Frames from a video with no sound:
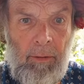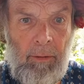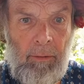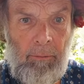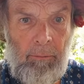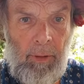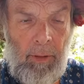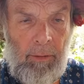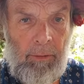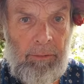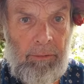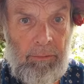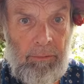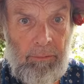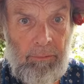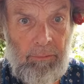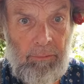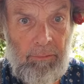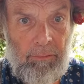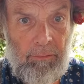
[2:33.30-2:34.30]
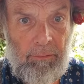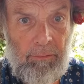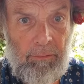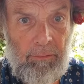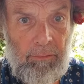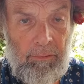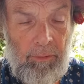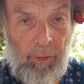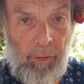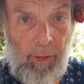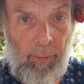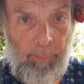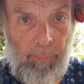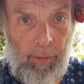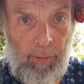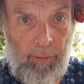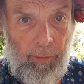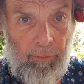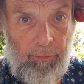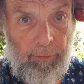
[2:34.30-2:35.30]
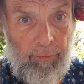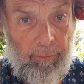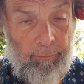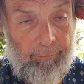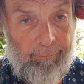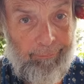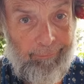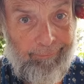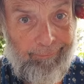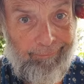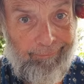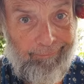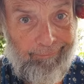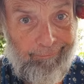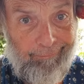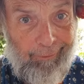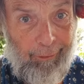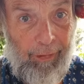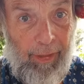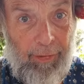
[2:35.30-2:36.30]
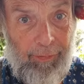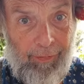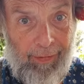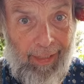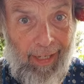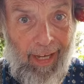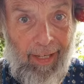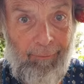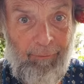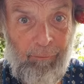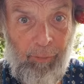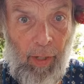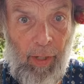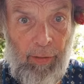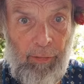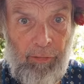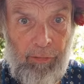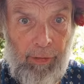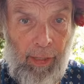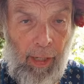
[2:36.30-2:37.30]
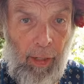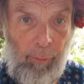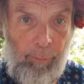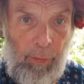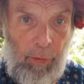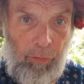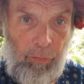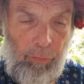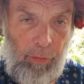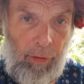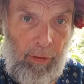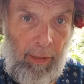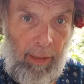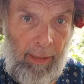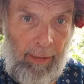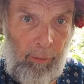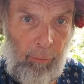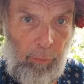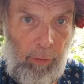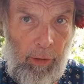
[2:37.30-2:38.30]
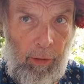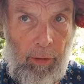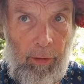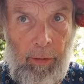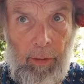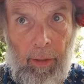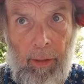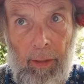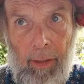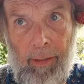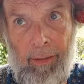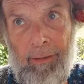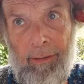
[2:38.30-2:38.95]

Well, her appearance creates catfights now between Ingela and